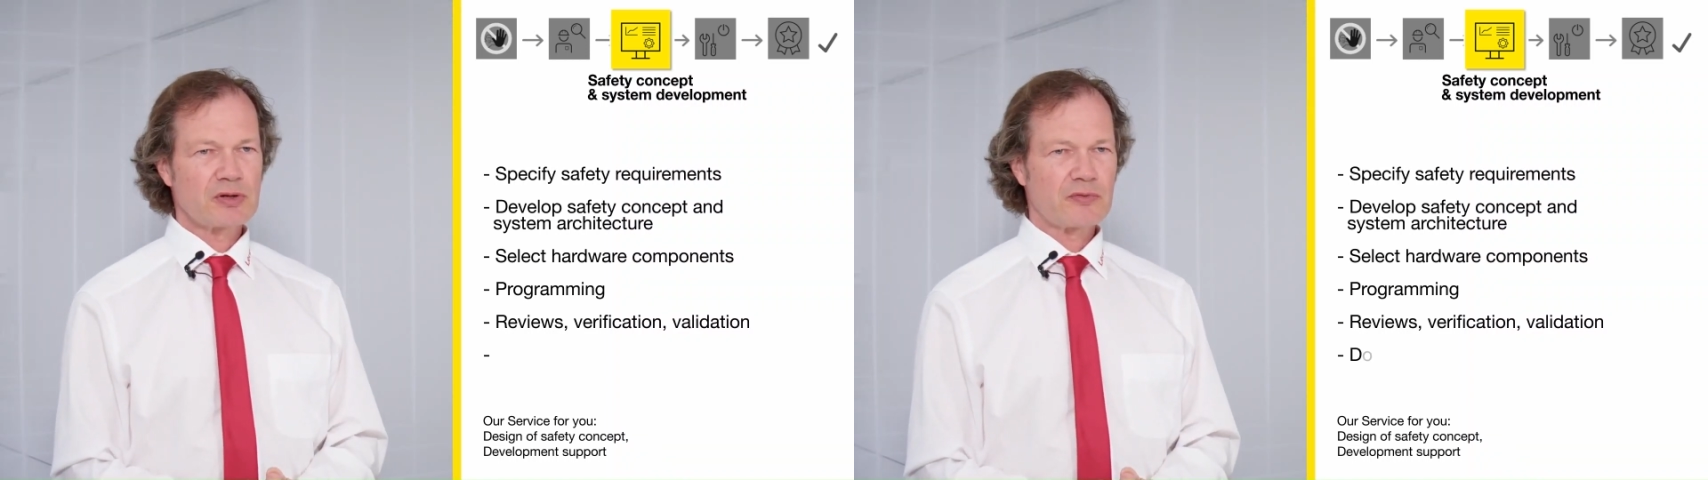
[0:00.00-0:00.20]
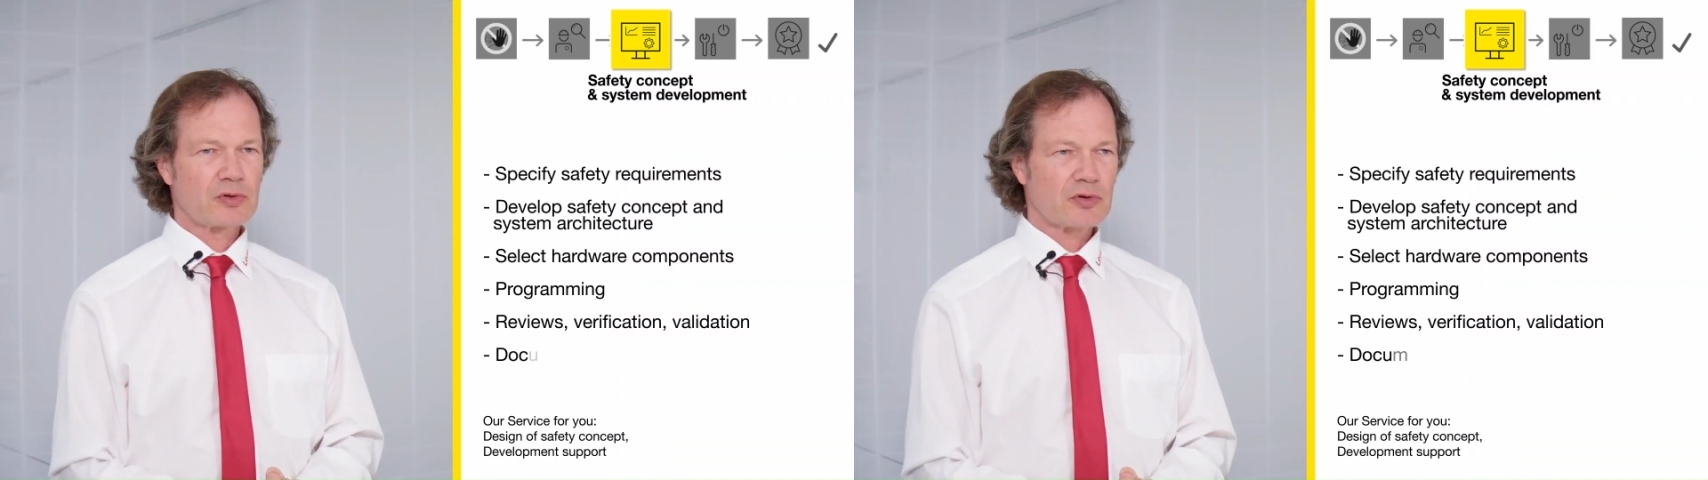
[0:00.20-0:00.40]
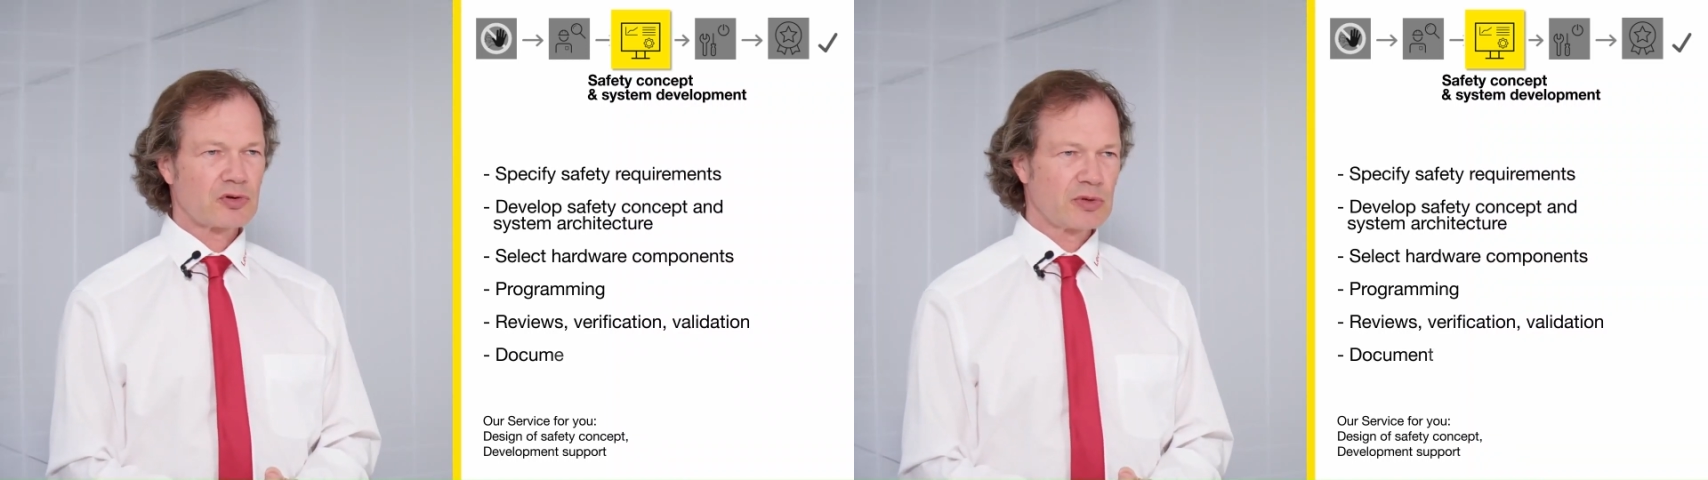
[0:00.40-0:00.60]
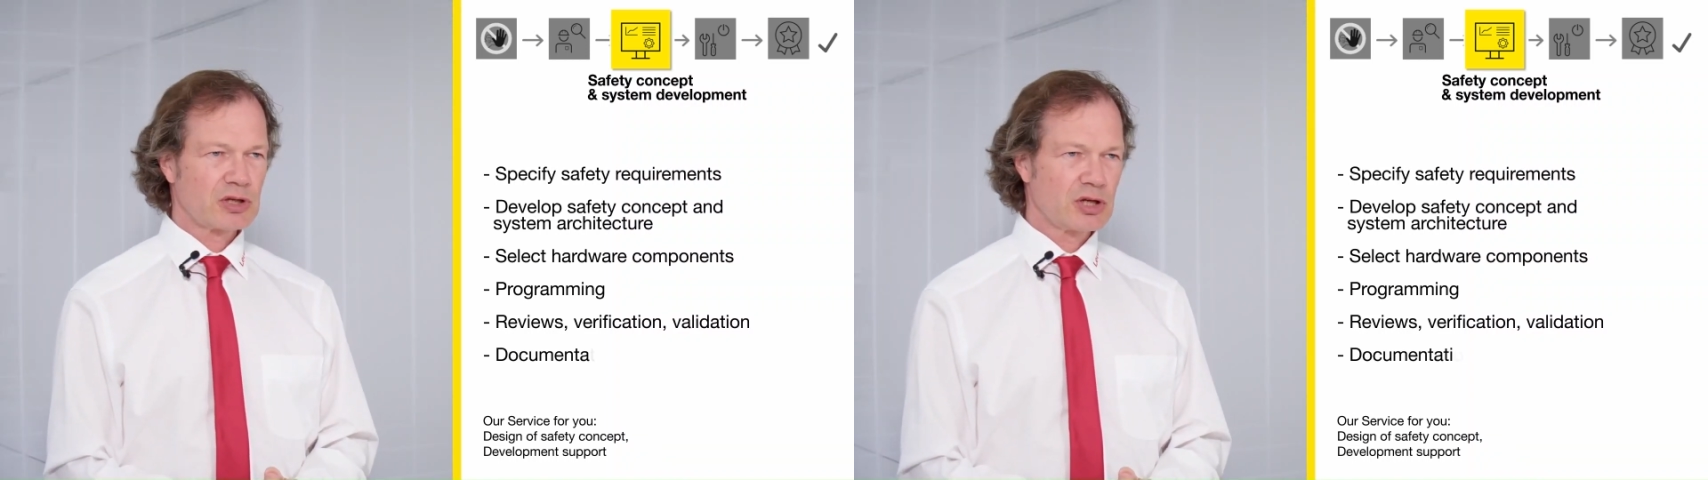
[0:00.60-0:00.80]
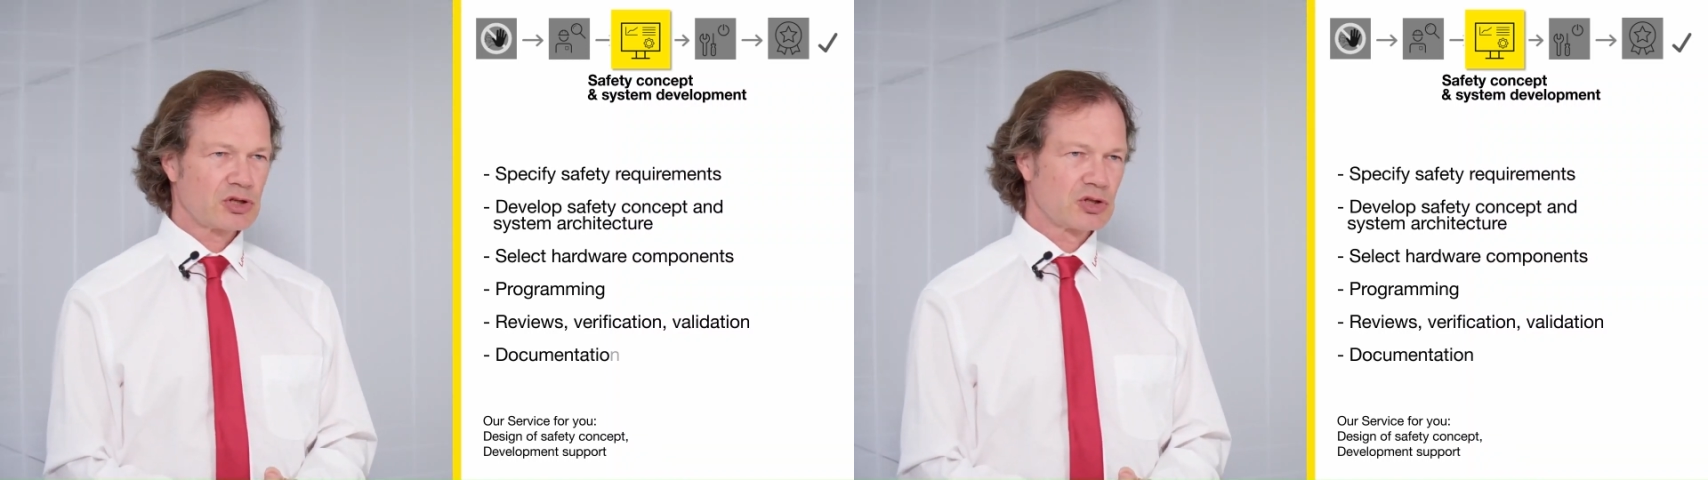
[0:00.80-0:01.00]
of
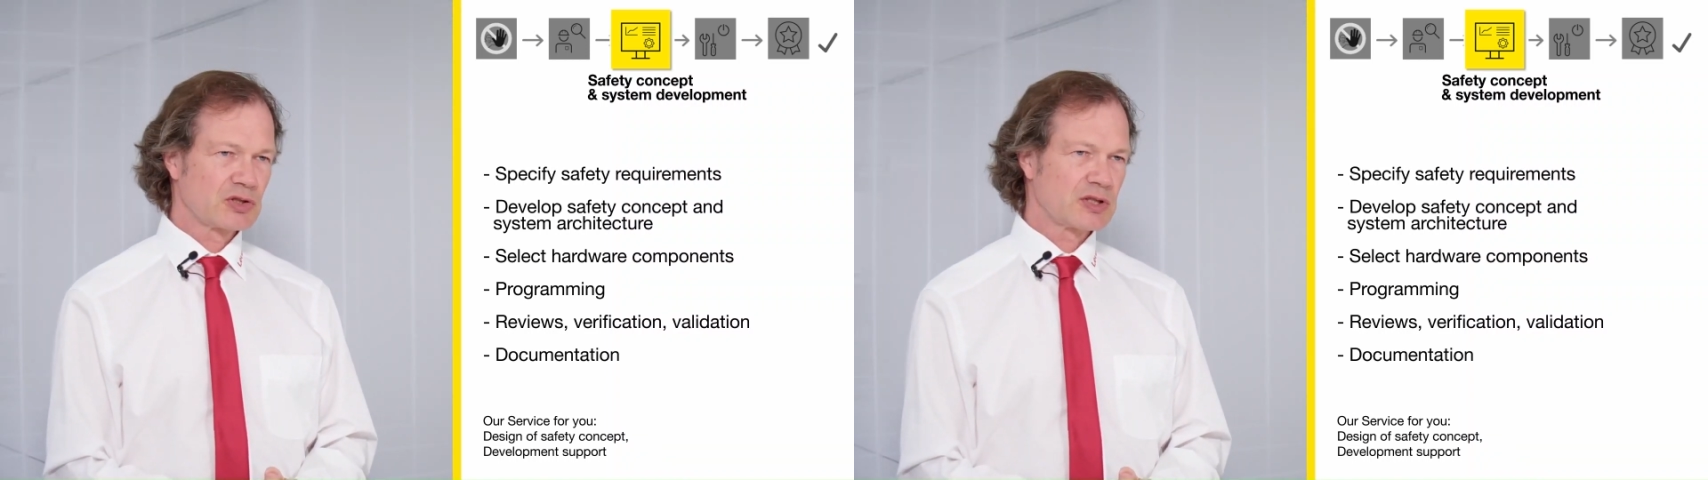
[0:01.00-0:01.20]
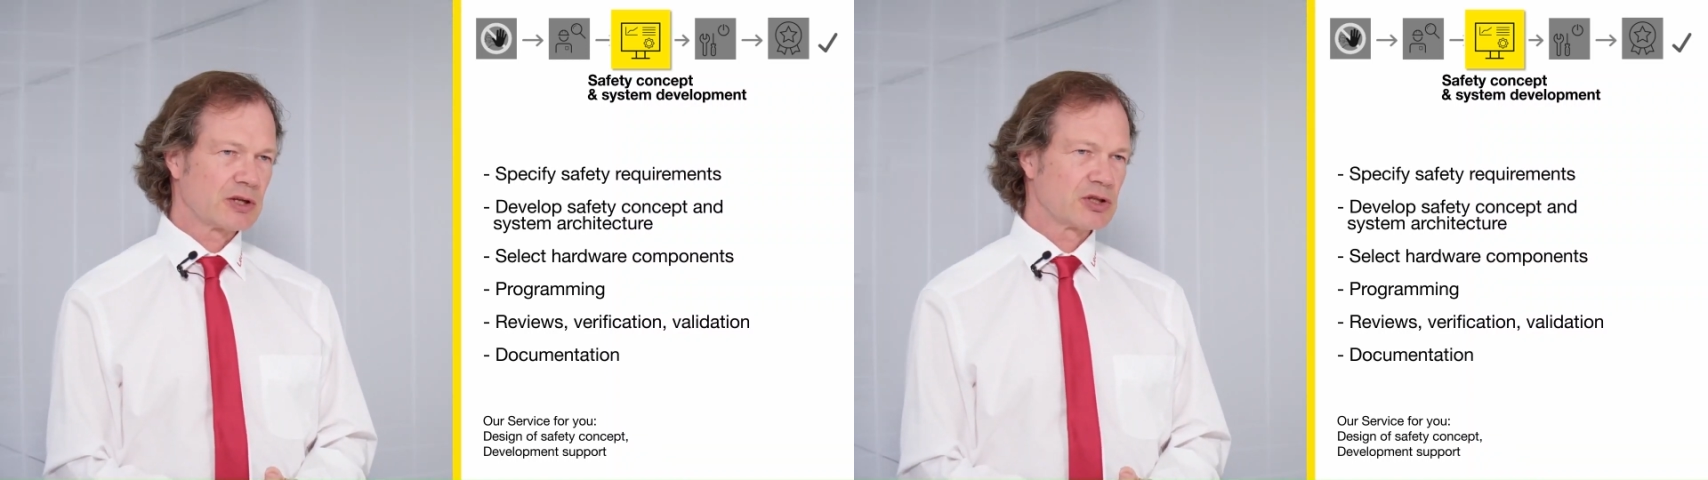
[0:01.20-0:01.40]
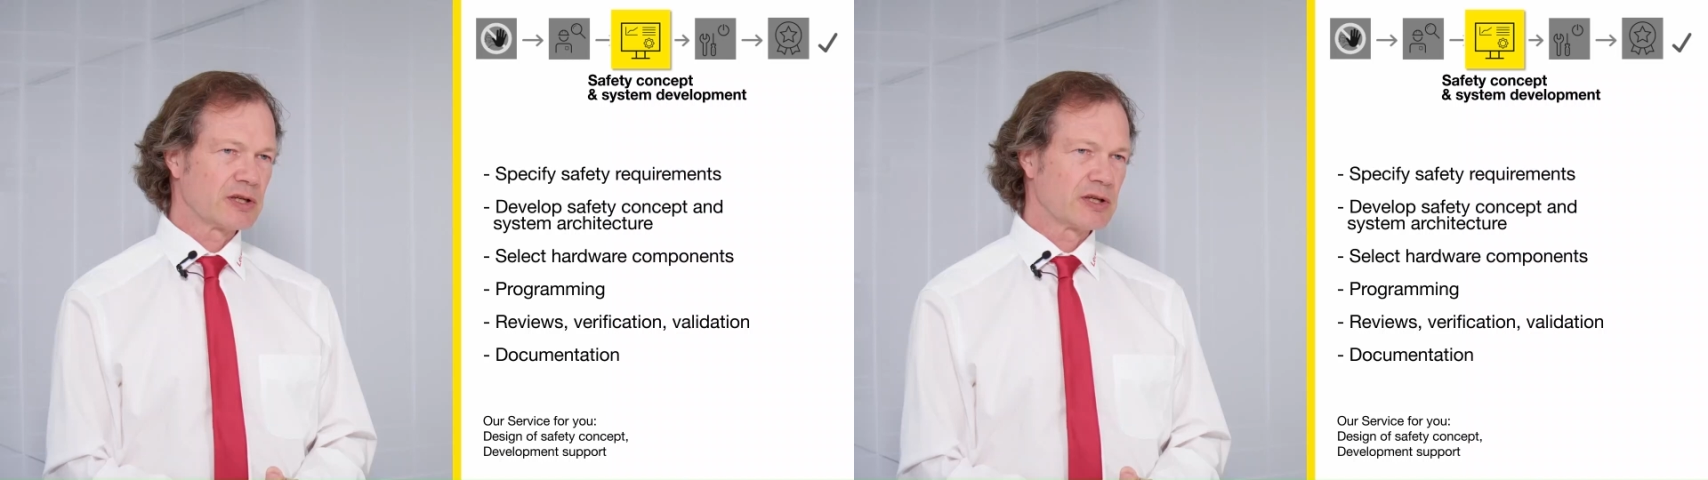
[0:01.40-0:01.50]
documentation such